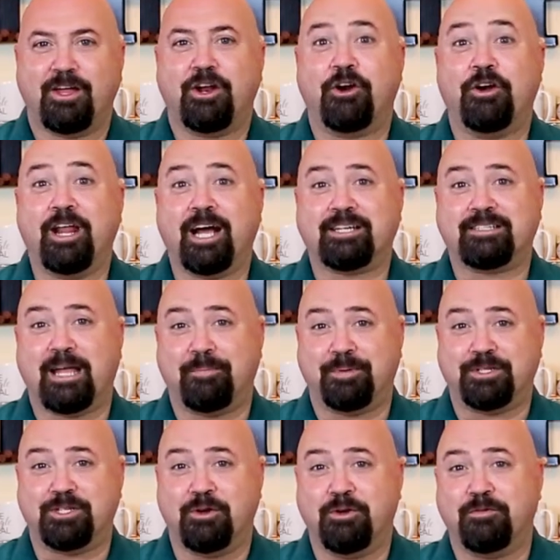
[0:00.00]
In our next
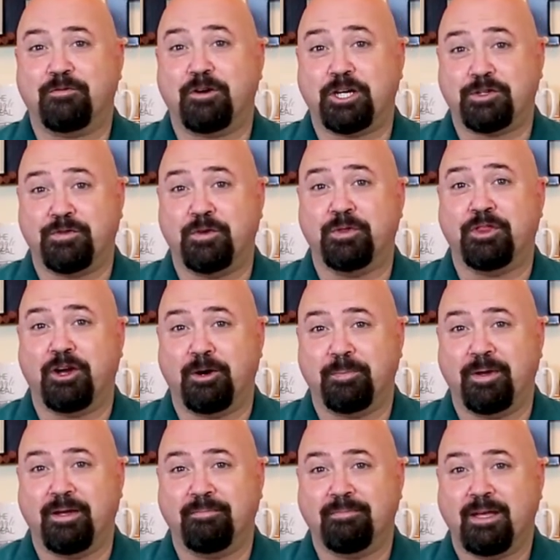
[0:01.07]
episode of Fresh Food
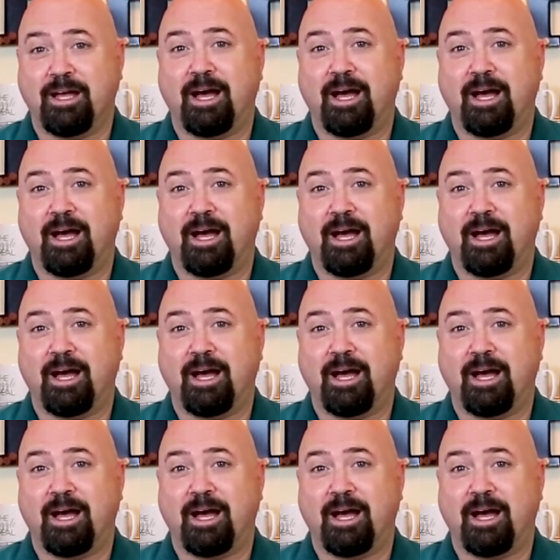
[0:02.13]
Therapy,